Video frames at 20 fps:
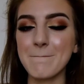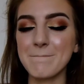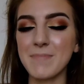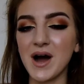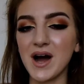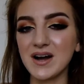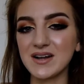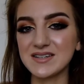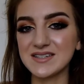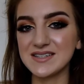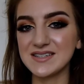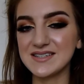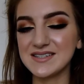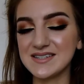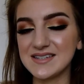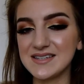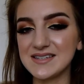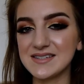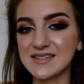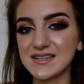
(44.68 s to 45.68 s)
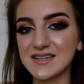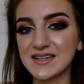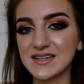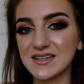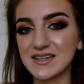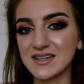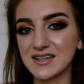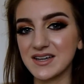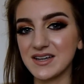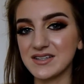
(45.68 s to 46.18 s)
party season
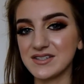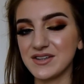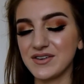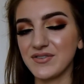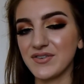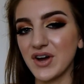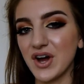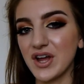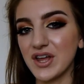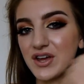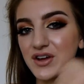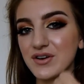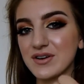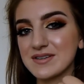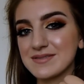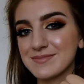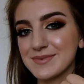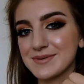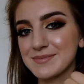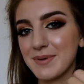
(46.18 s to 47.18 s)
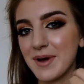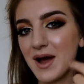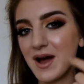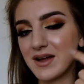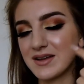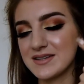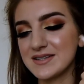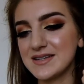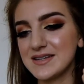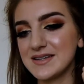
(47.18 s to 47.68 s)
because you've got your Christmas
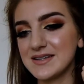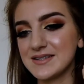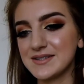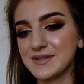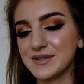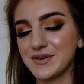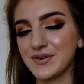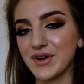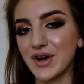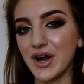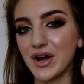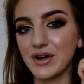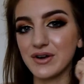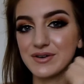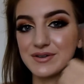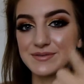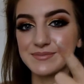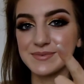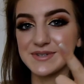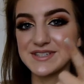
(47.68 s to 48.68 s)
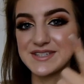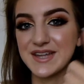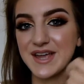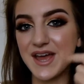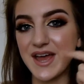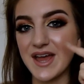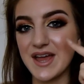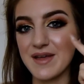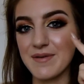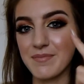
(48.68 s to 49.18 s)
parties, you've got Christmas
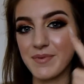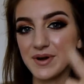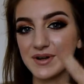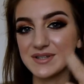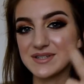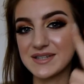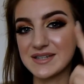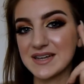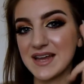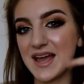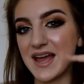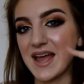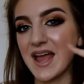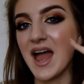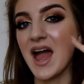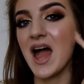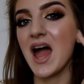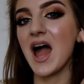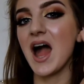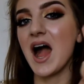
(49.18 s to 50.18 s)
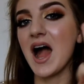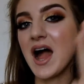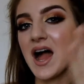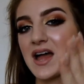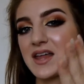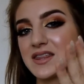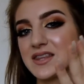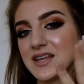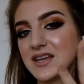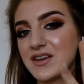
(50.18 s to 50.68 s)
Day, Boxing Day,
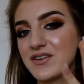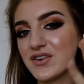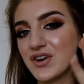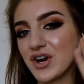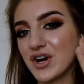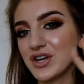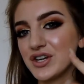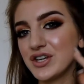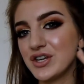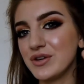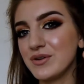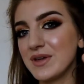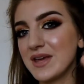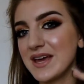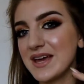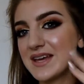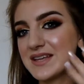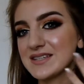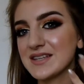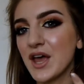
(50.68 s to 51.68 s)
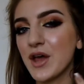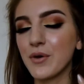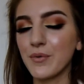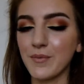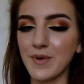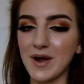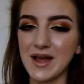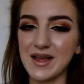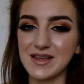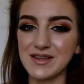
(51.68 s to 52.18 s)
and then you've got New Year's
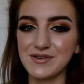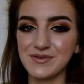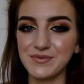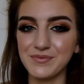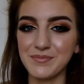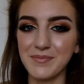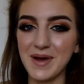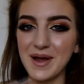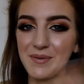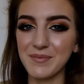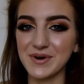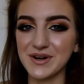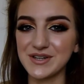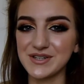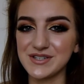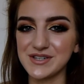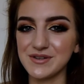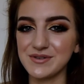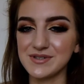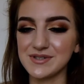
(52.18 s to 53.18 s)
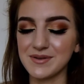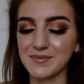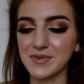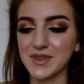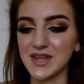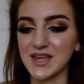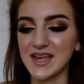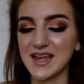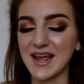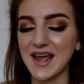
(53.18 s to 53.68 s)
where you might want to do
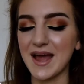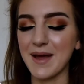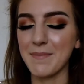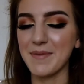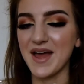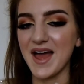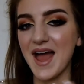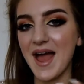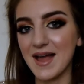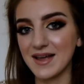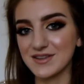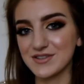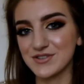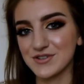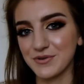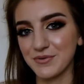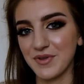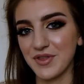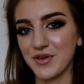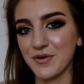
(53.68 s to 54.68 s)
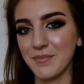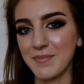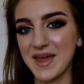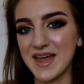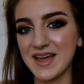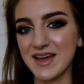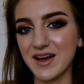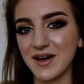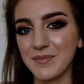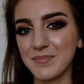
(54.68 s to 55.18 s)
something a bit extra with your
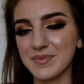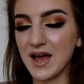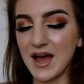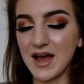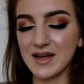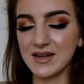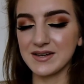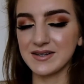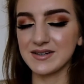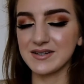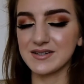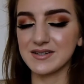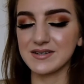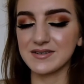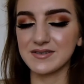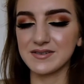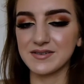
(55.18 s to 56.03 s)
makeup. And